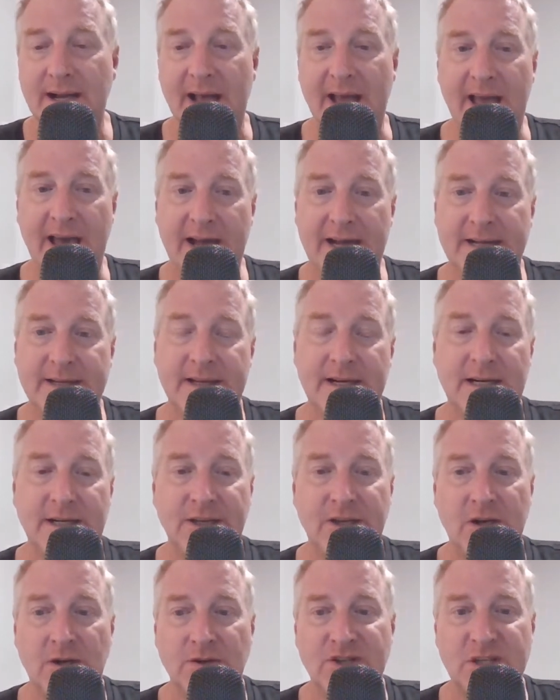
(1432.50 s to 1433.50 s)
and, uh,
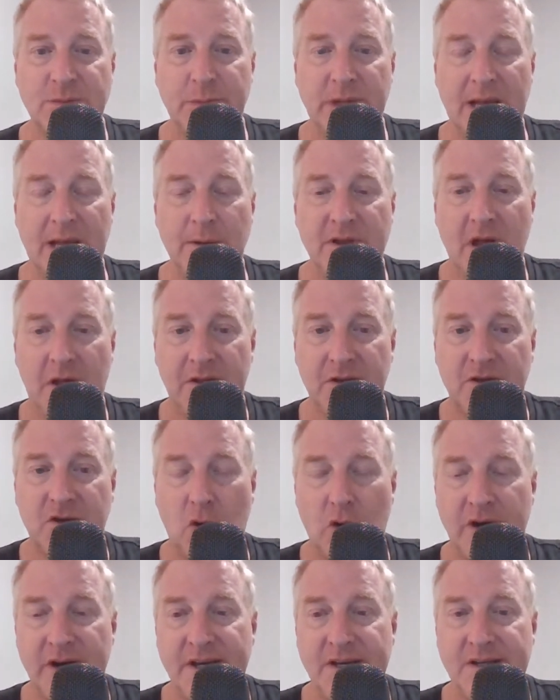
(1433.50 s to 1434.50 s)
you know, just play with all the
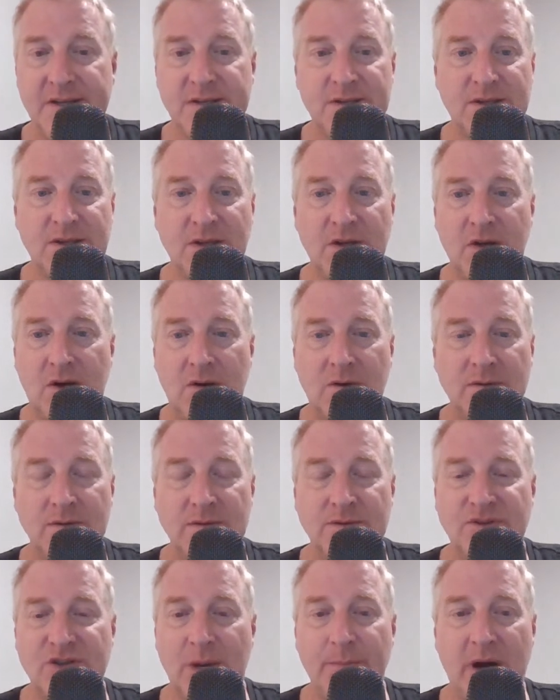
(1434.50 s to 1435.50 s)
toys, you
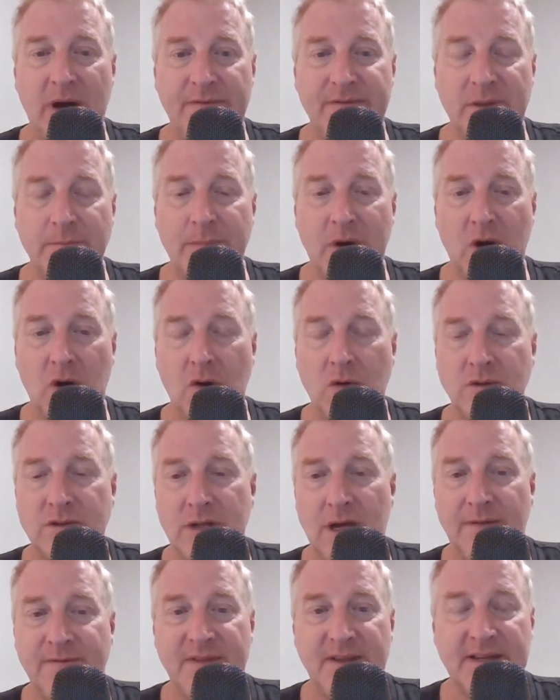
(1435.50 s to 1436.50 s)
know, jump off the boat,
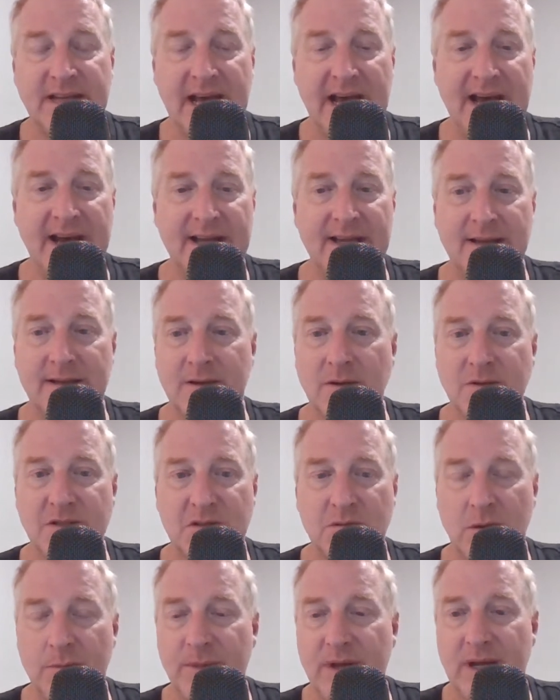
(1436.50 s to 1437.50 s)
off the deck, go
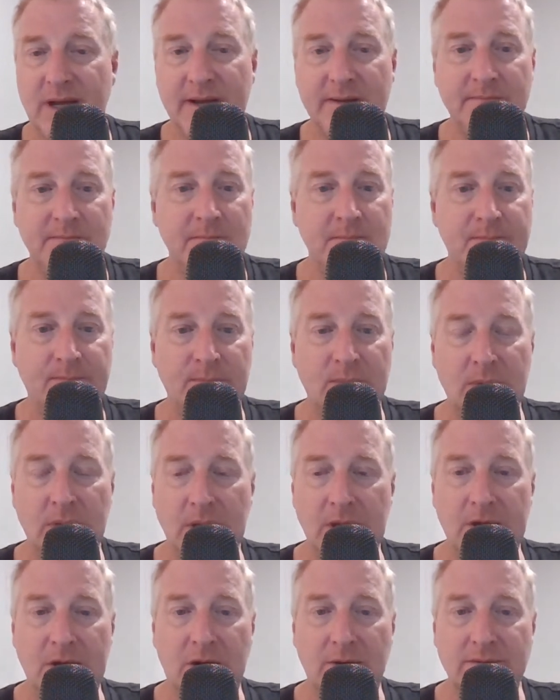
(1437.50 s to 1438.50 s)
swimming,
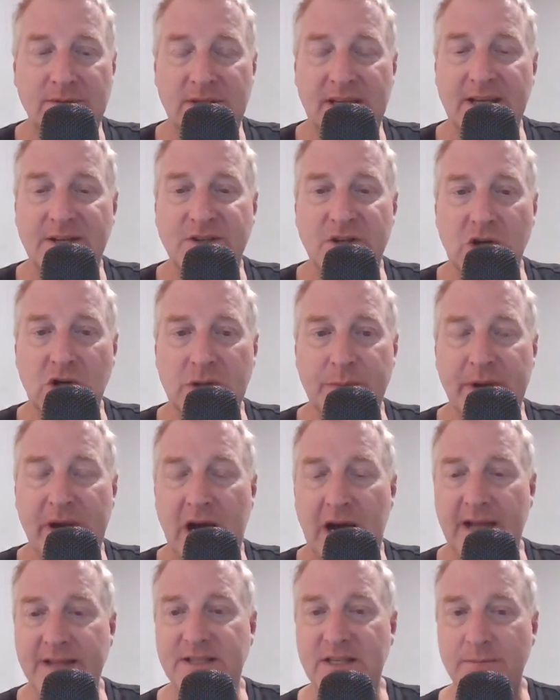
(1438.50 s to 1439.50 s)
you know, get towed
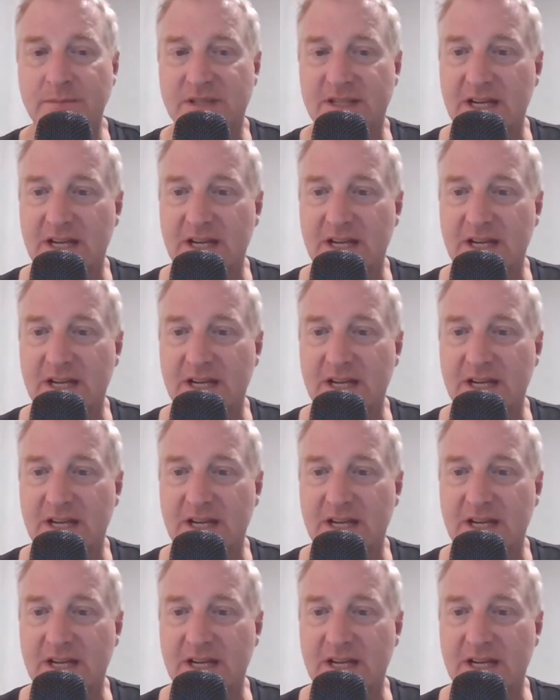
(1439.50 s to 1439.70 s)
behind some